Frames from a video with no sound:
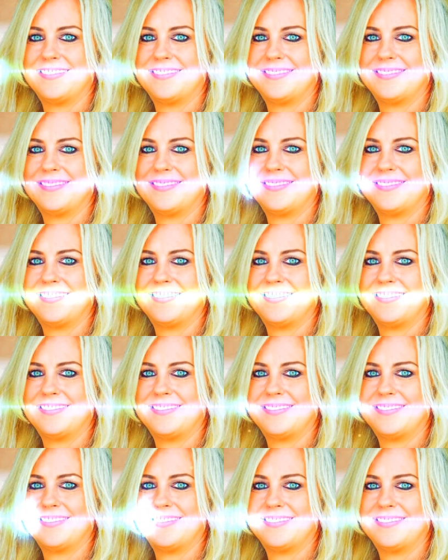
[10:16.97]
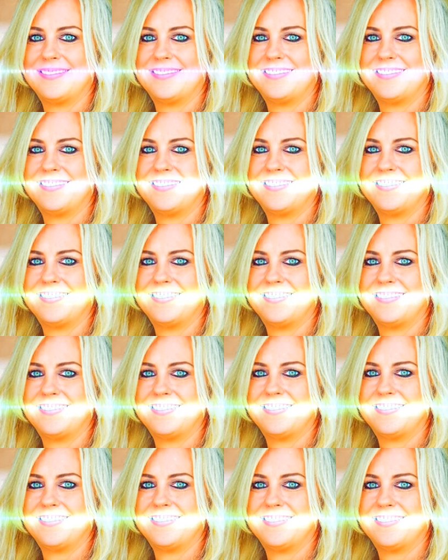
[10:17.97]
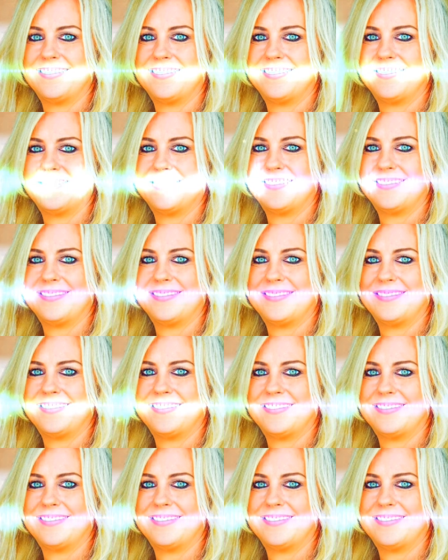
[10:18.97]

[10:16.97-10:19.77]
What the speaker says: Clear and transmute it across all time,